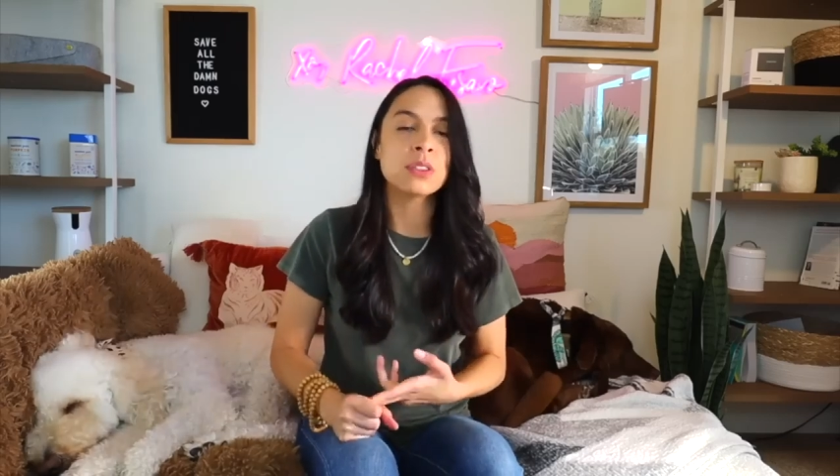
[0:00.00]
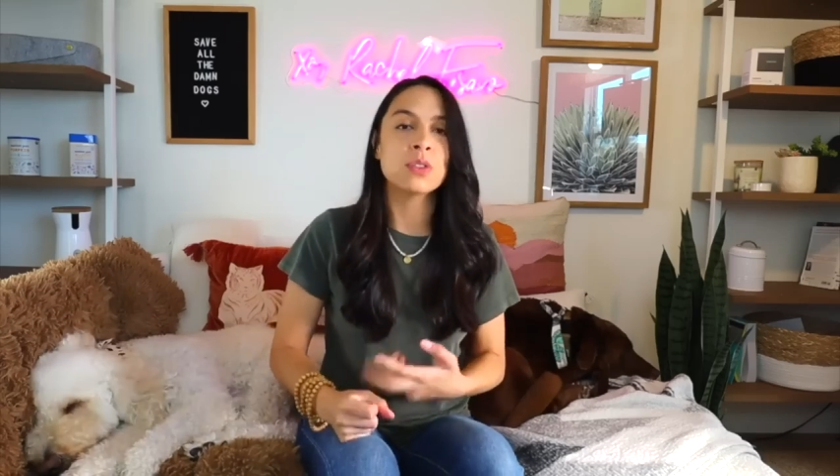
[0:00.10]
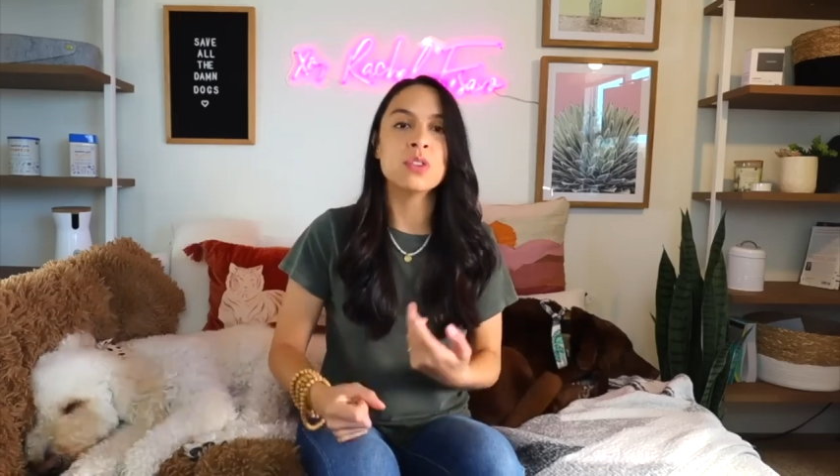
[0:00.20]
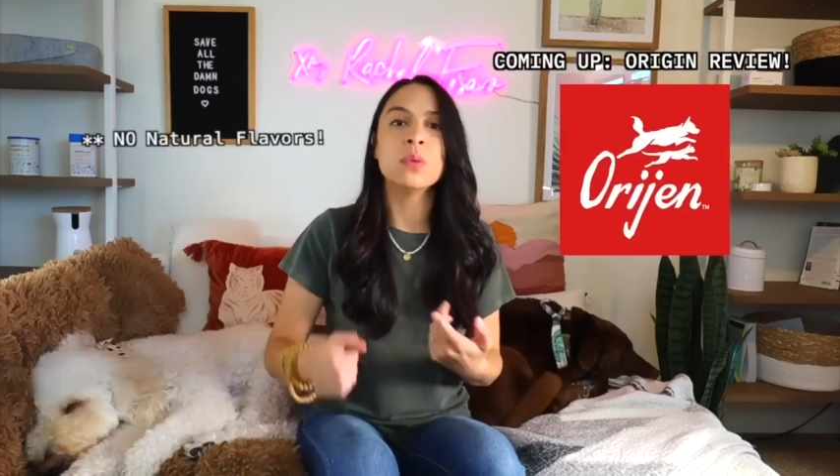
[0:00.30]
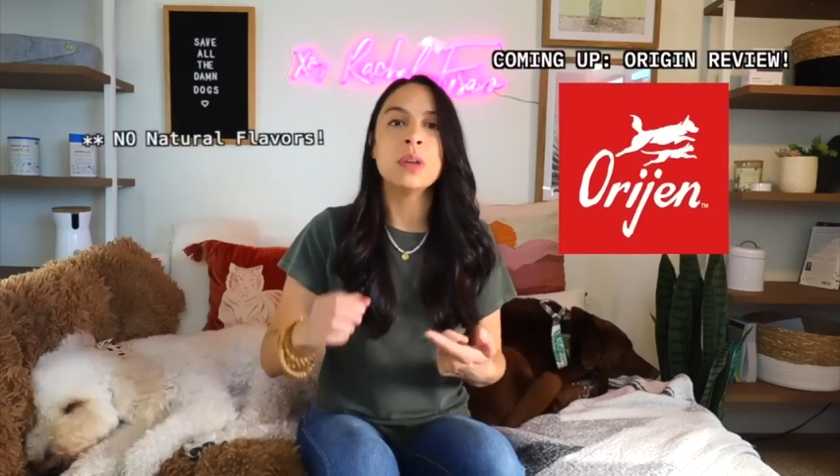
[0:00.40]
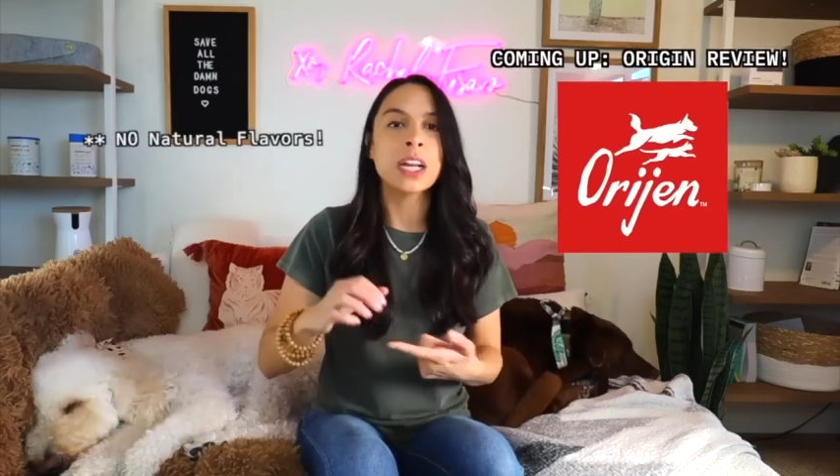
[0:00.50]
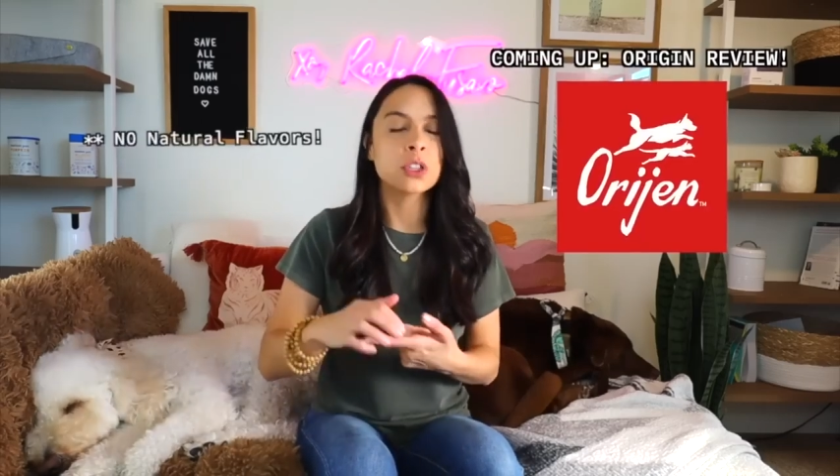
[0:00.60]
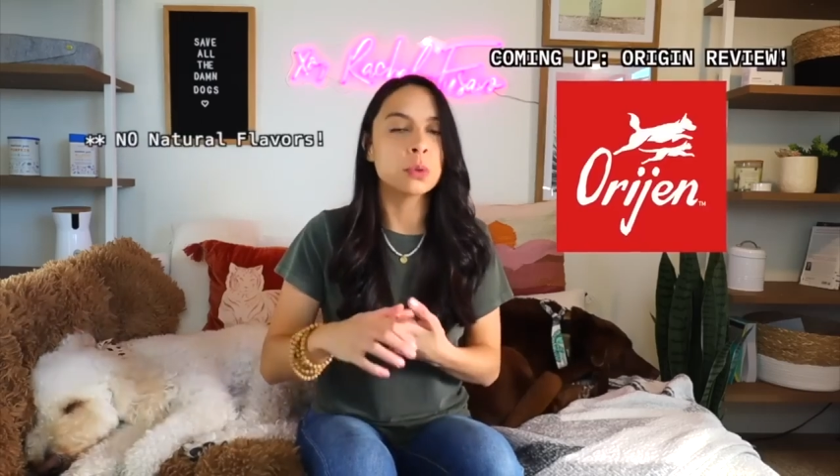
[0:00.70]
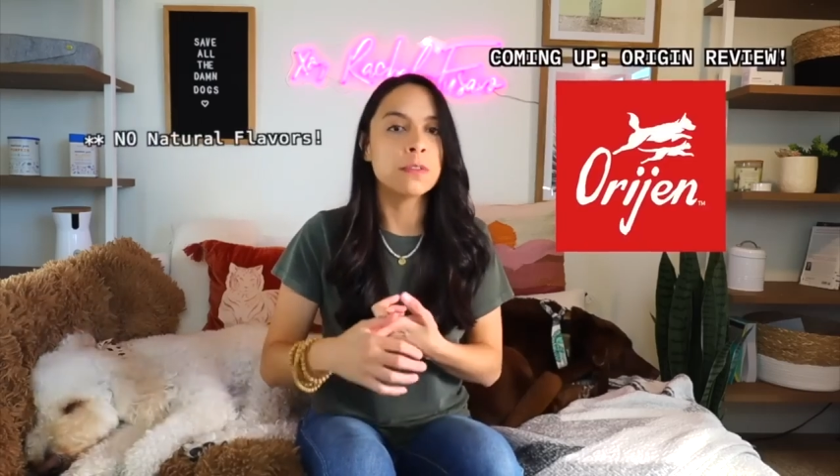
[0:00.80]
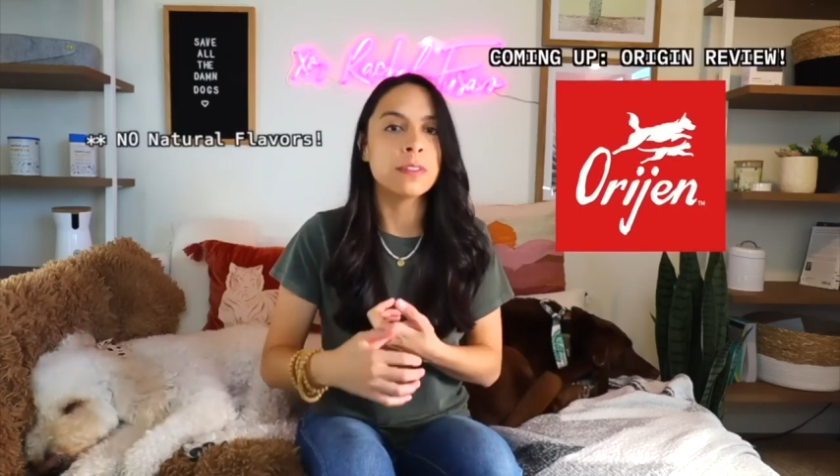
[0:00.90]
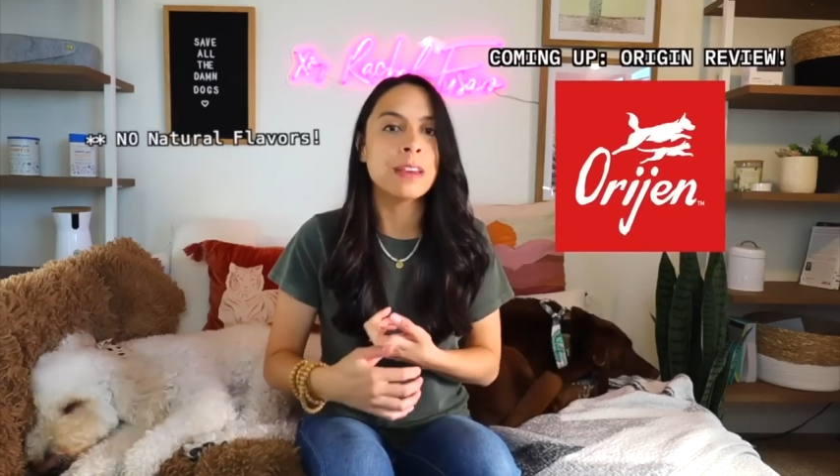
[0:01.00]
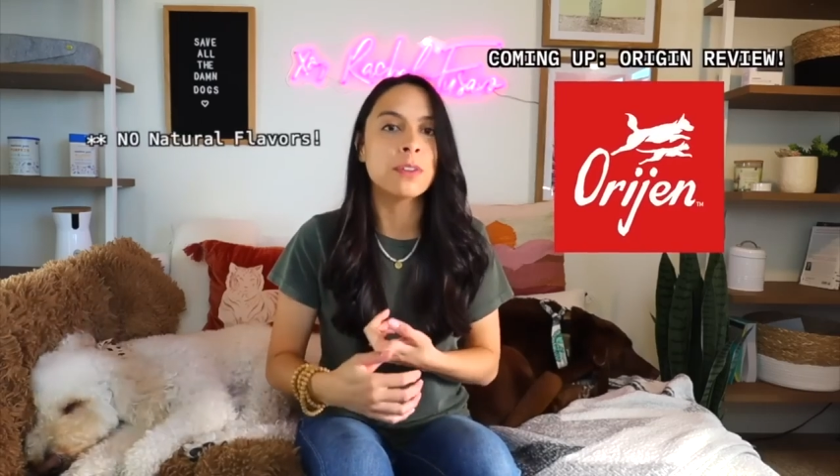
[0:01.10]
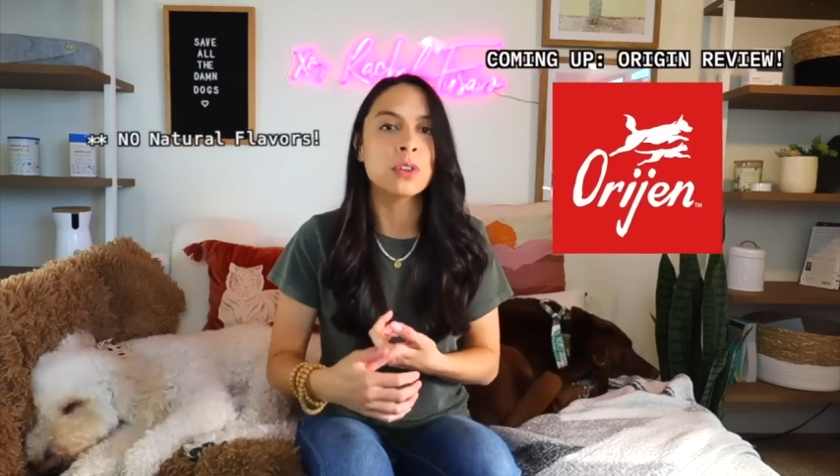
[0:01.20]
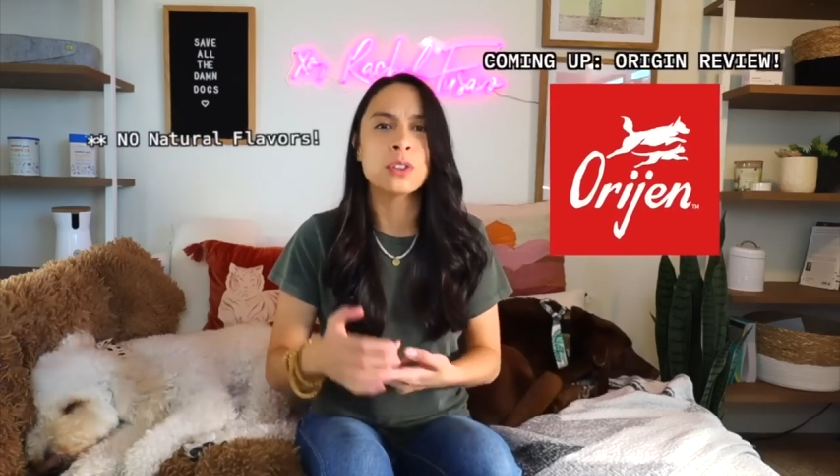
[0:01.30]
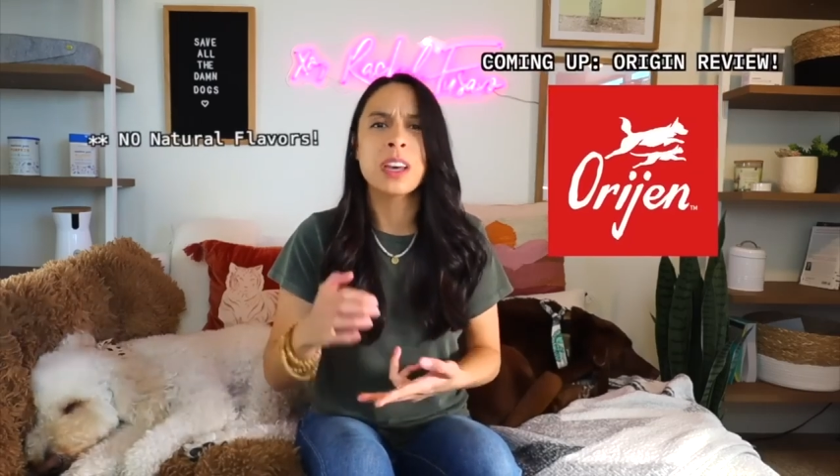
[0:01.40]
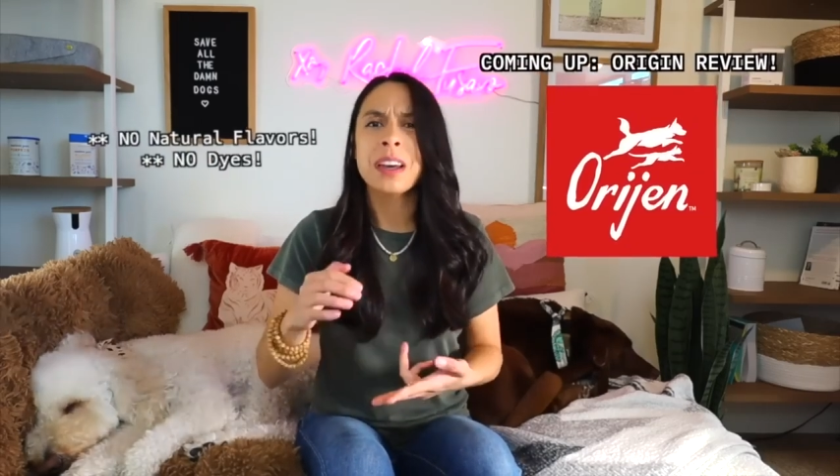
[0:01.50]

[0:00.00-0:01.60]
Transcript: there's no natural flavors,